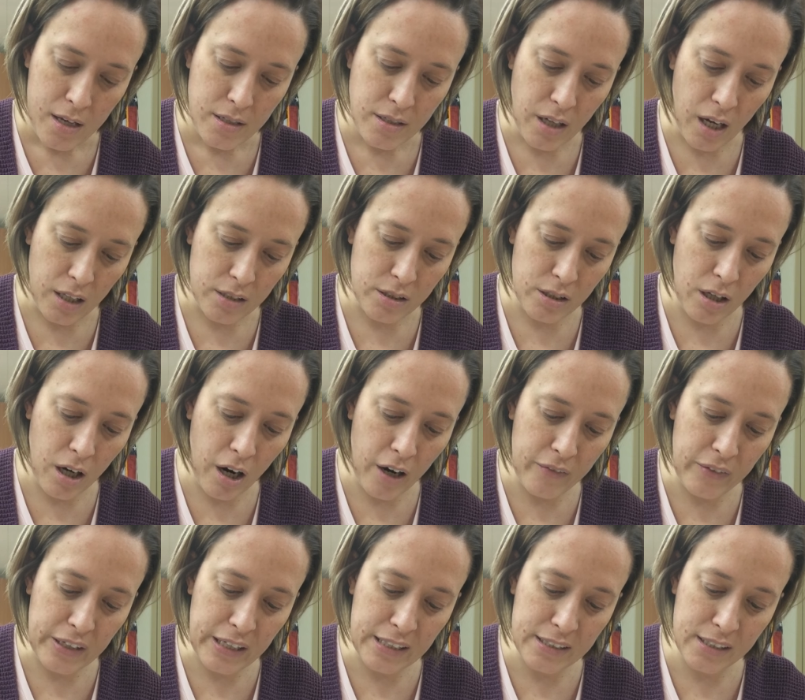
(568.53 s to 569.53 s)
Dr.
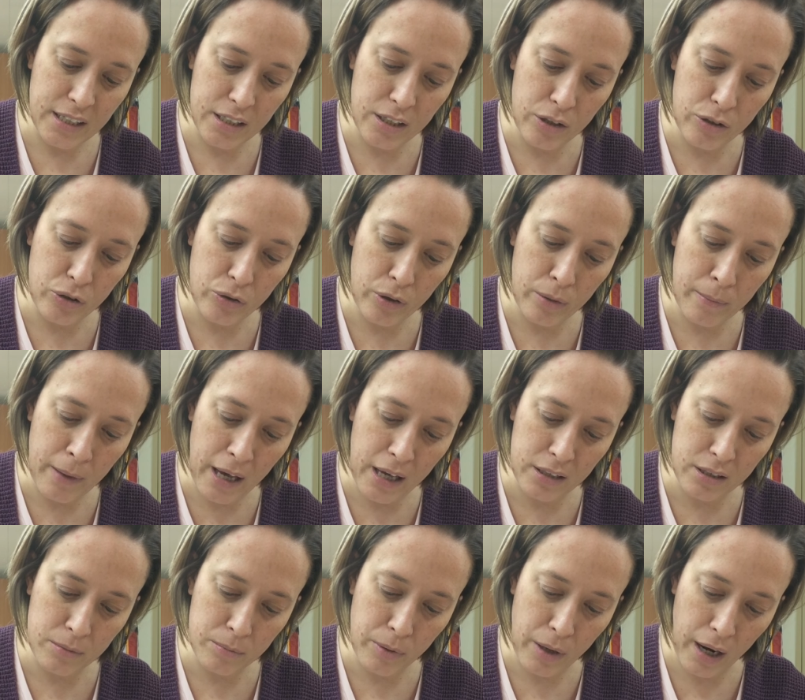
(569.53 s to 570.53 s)
Harvey continued to
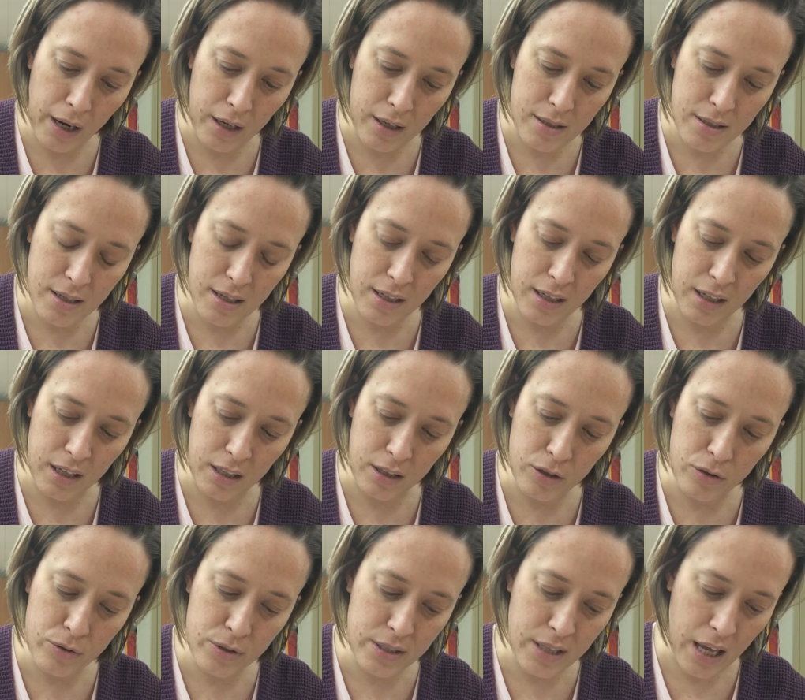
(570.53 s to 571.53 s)
imagine practicing in a
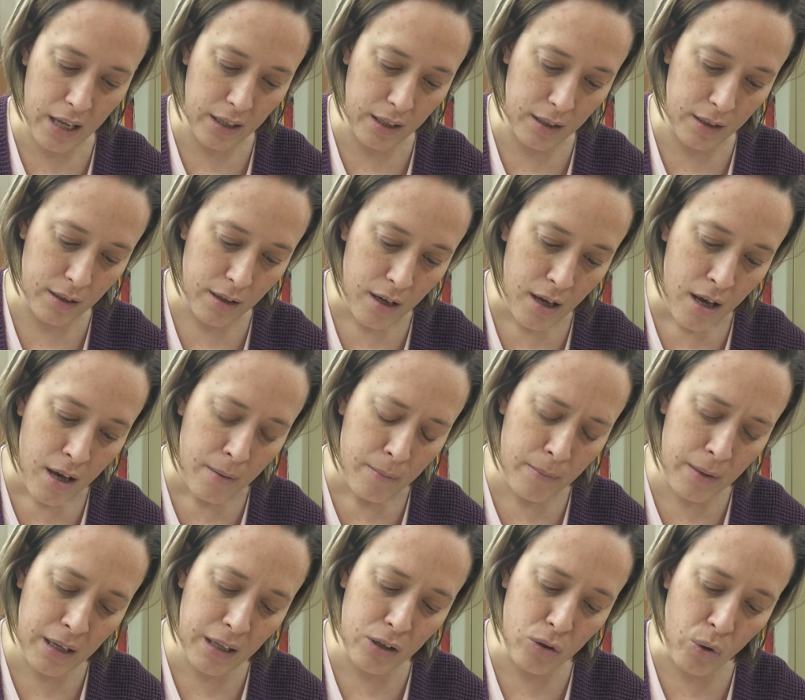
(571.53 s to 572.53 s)
new setting.
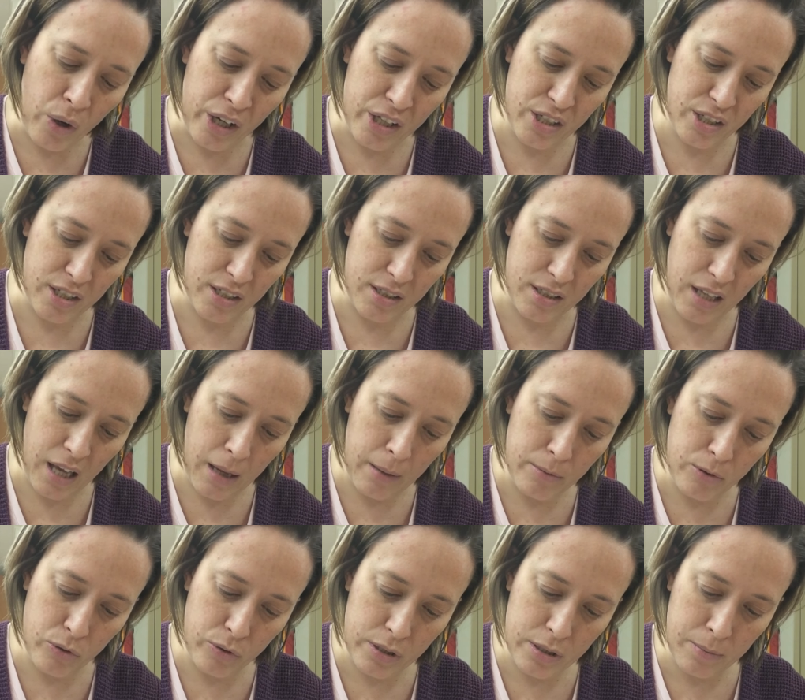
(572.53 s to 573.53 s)
Many questions came
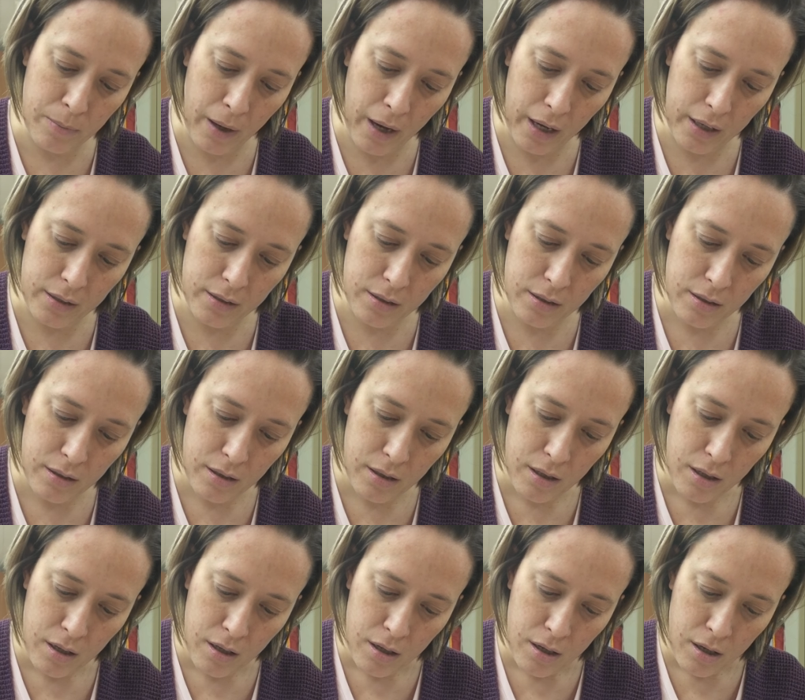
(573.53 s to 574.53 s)
to his mind.
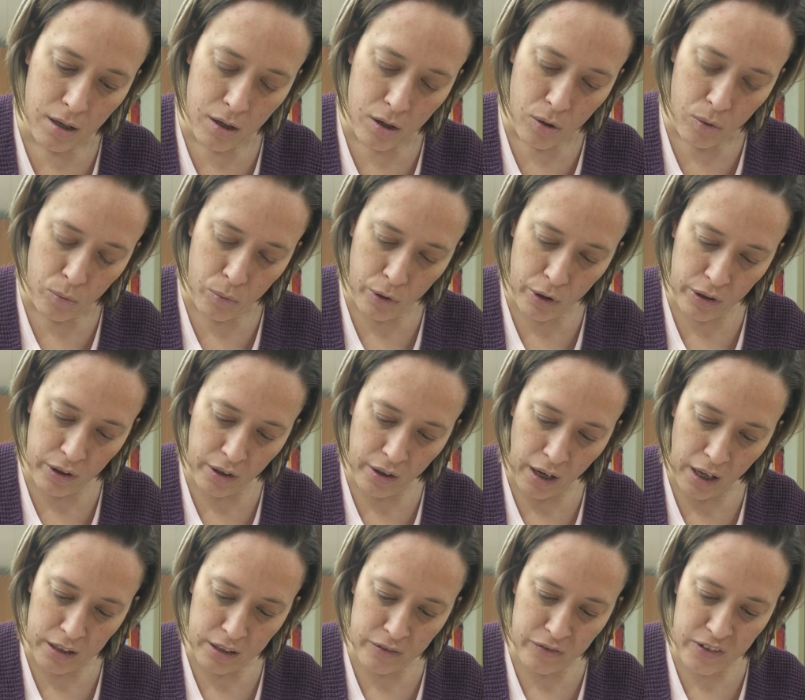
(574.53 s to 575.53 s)
Were there
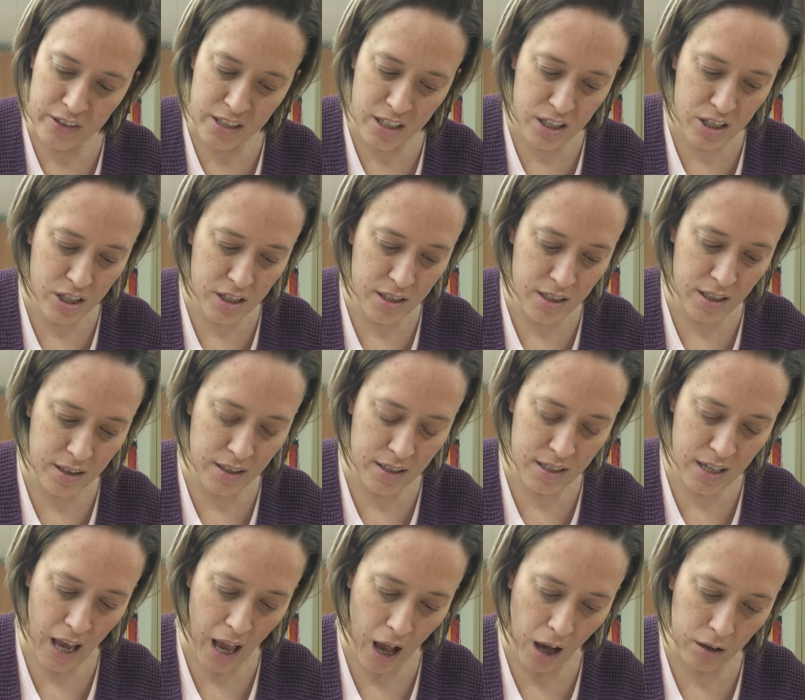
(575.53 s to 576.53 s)
other physicians in the
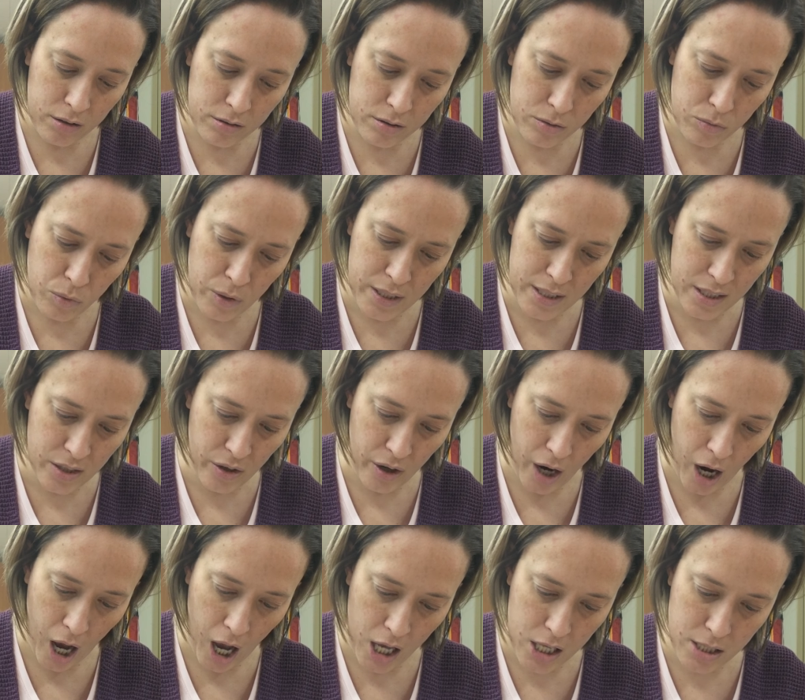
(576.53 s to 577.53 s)
town? Was there a
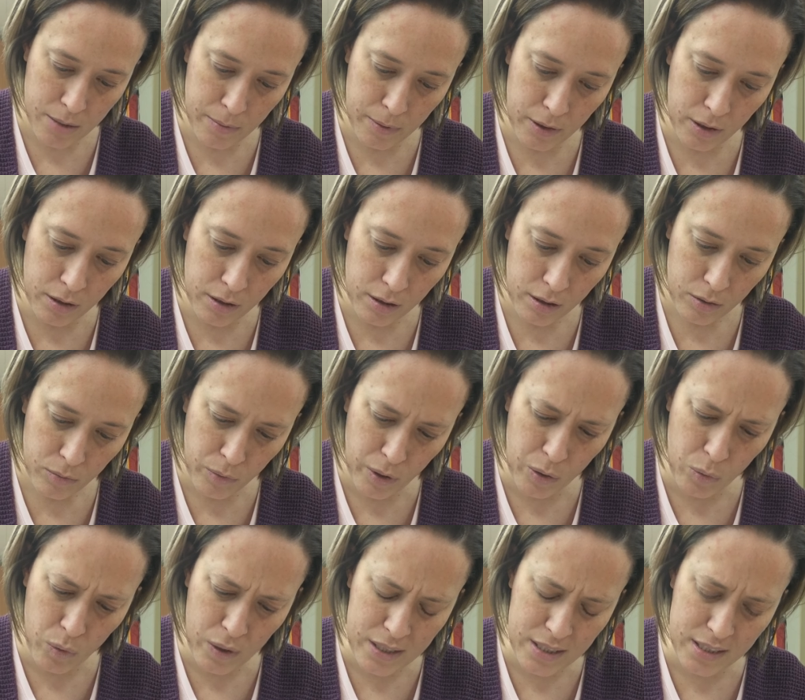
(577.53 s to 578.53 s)
hospital?
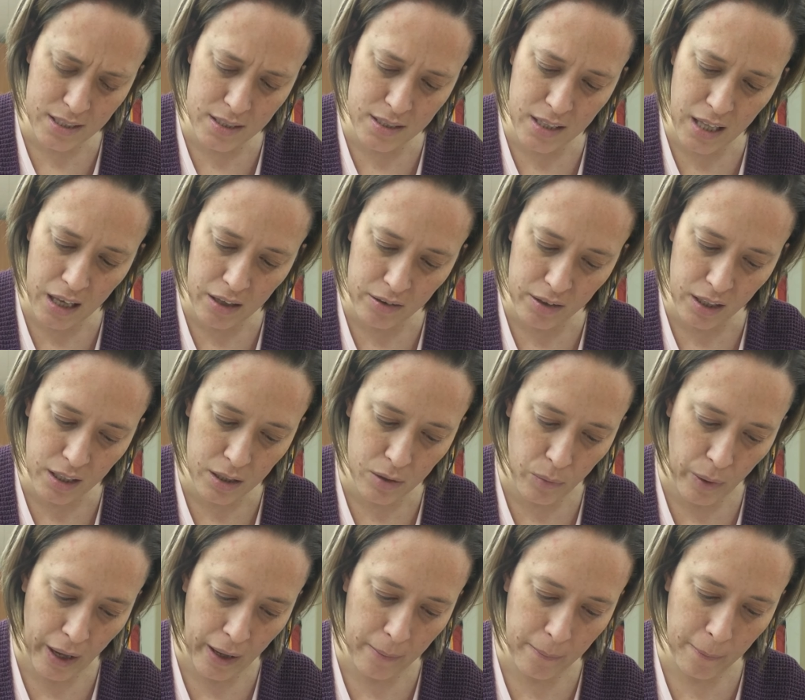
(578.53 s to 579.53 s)
Where was this town
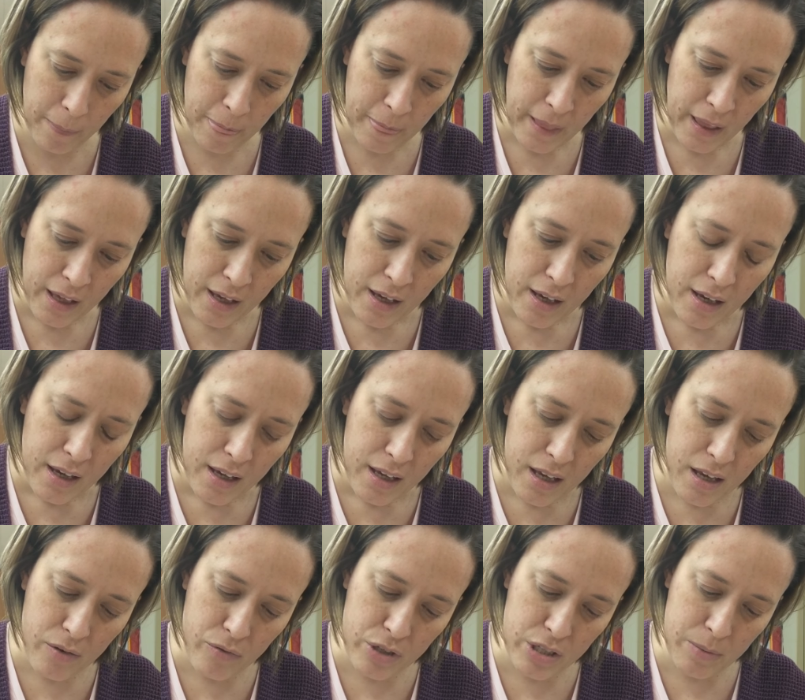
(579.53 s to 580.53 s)
anyway?
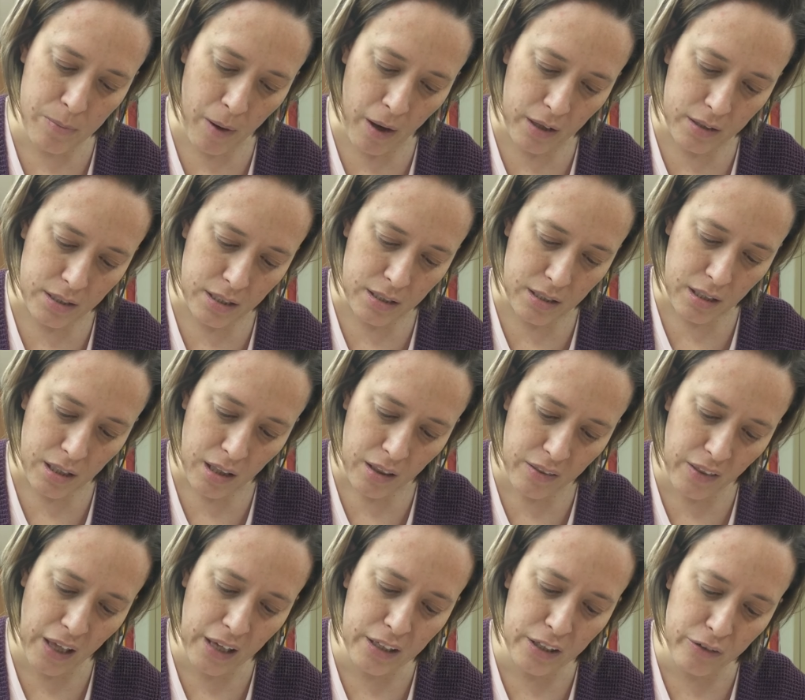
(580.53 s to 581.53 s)
He responded,
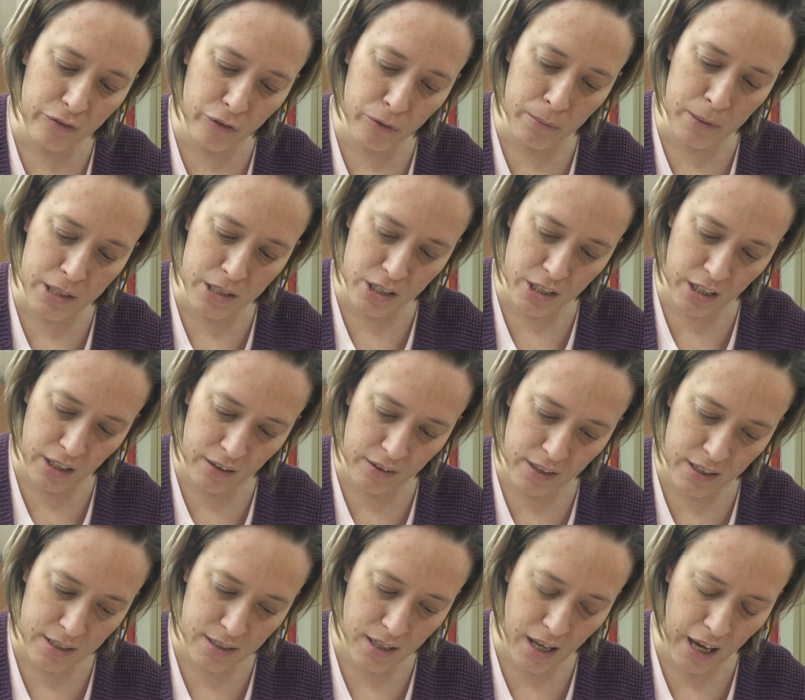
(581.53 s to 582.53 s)
"Thank you for mentioning
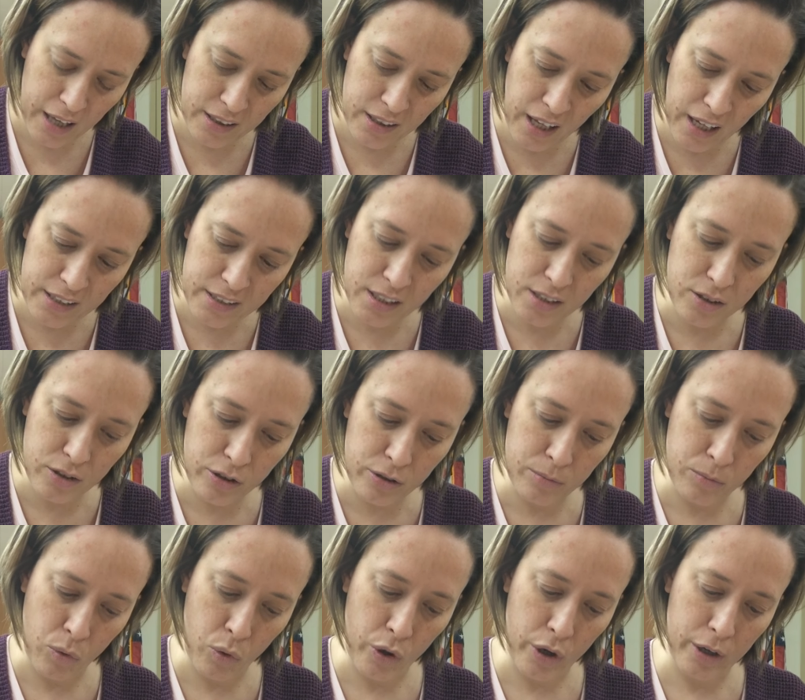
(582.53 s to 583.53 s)
this. I'd like to
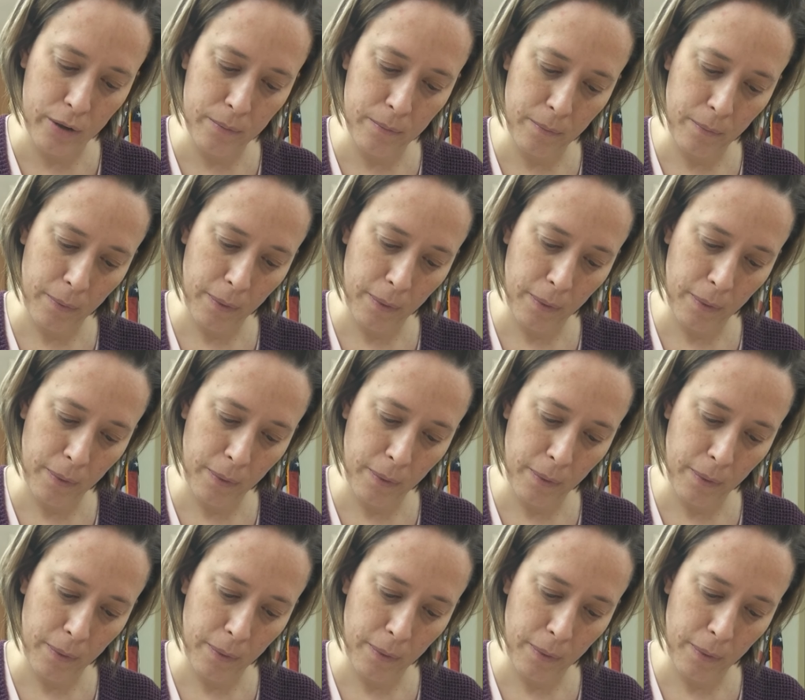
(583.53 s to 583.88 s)
learn more."